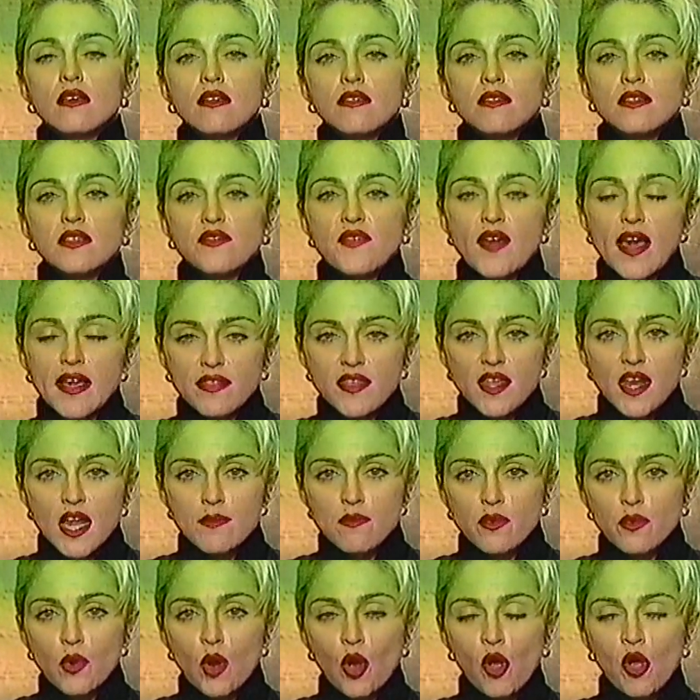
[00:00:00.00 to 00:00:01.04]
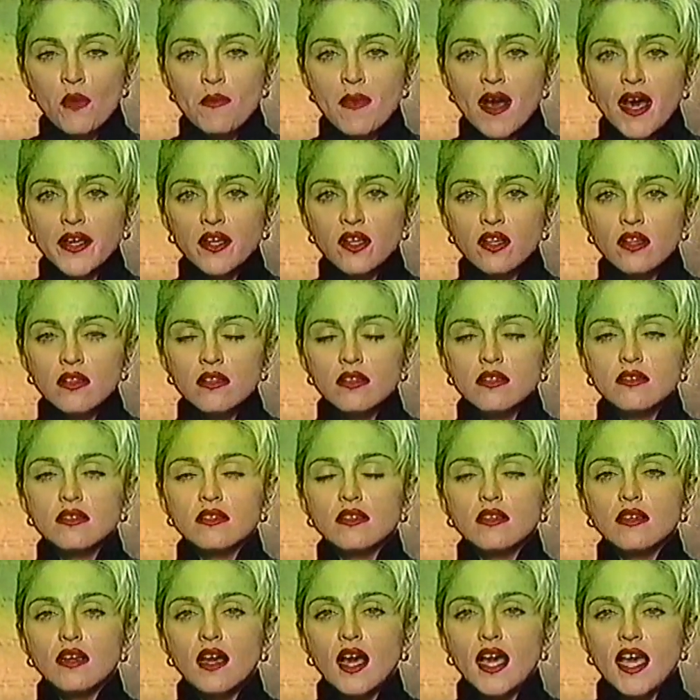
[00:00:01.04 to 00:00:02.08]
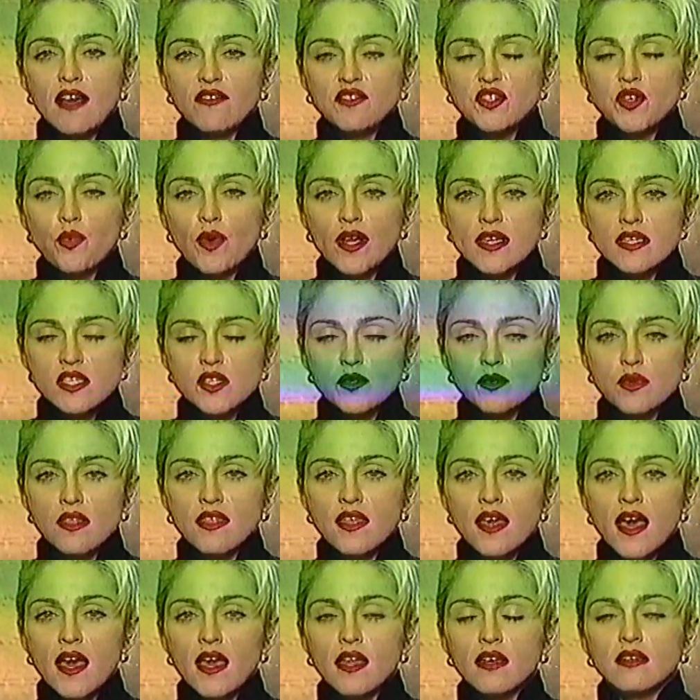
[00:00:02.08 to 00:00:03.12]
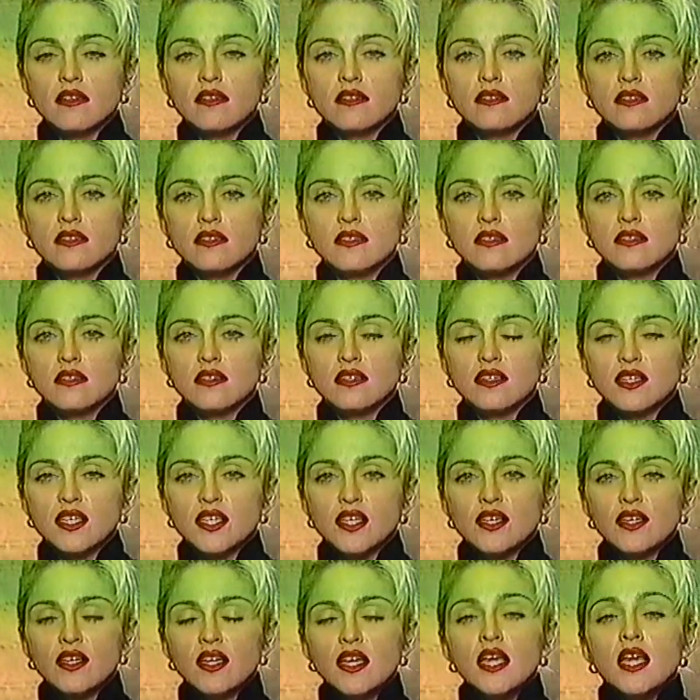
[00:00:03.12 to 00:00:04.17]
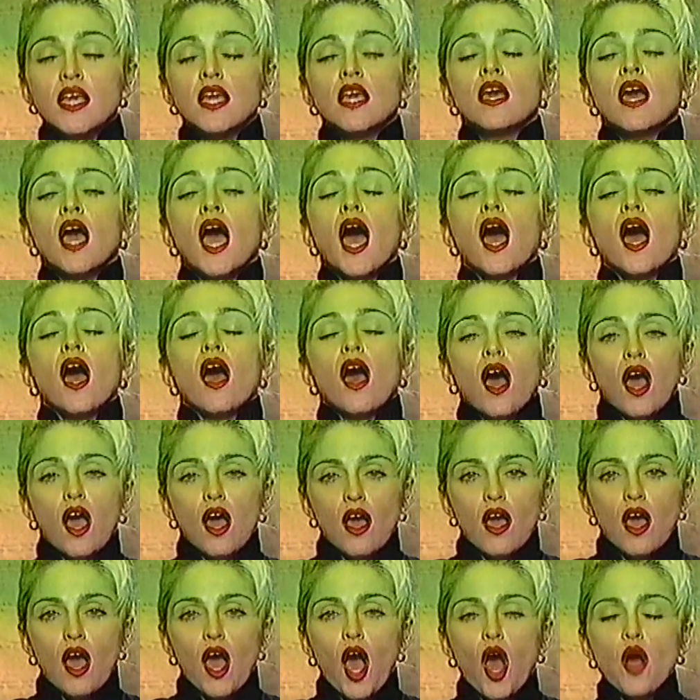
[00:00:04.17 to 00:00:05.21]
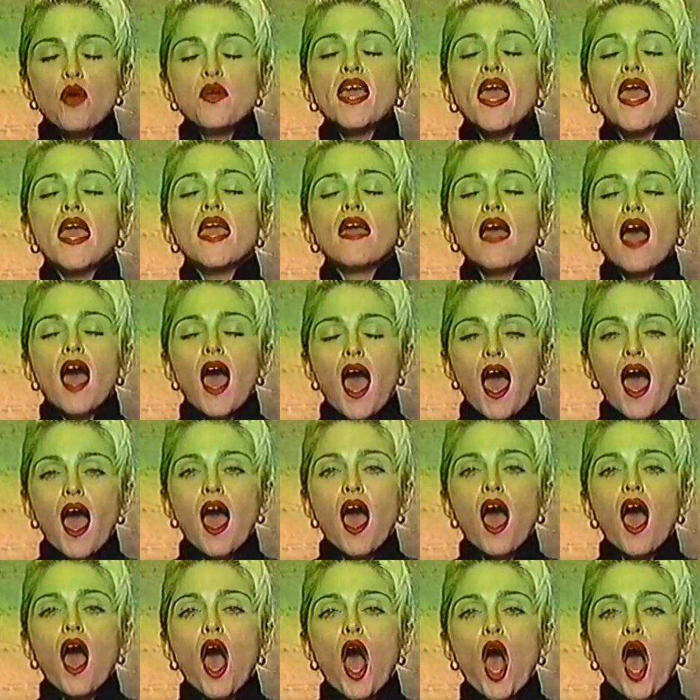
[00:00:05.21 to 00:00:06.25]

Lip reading: The fact that I'm a role model? I have to wrestle with that. Well, that there is a responsibility that comes along with your position.